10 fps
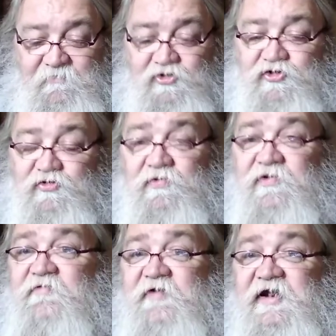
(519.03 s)
two,
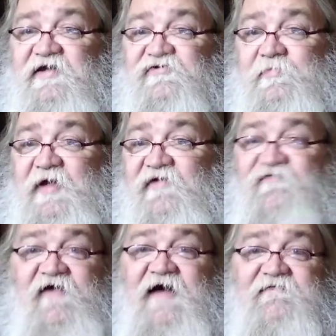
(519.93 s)
three, sometimes
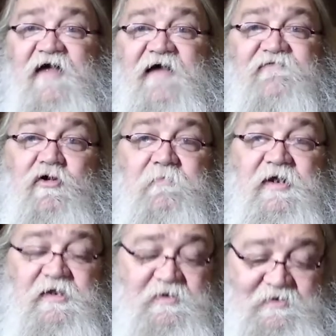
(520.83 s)
five knives on me,